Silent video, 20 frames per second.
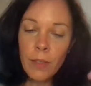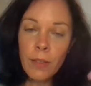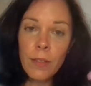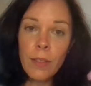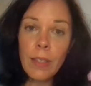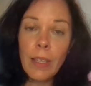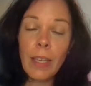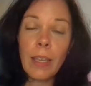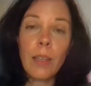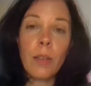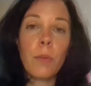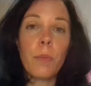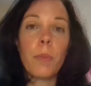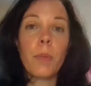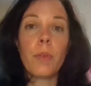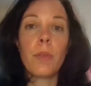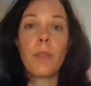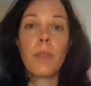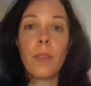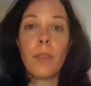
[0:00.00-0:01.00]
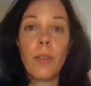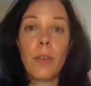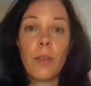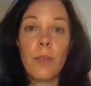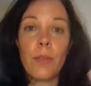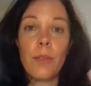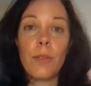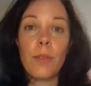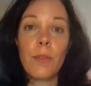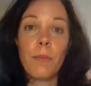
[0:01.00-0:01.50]
to help
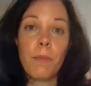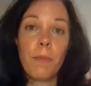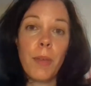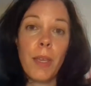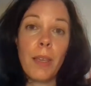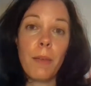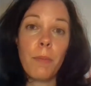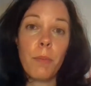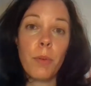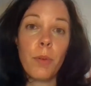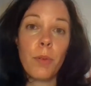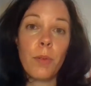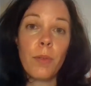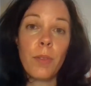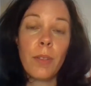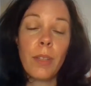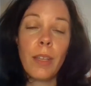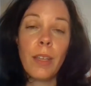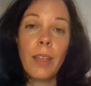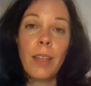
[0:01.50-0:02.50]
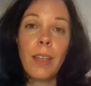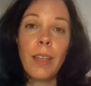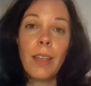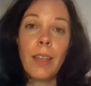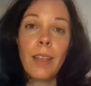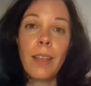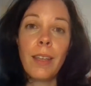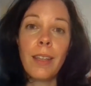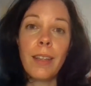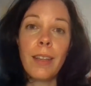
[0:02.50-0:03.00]
those people.
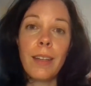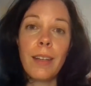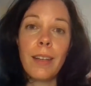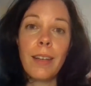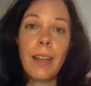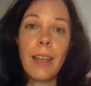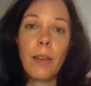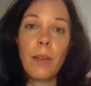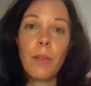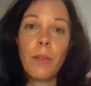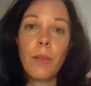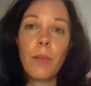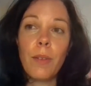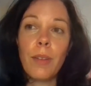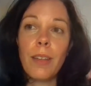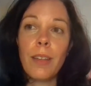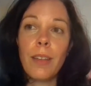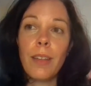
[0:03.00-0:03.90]
Now,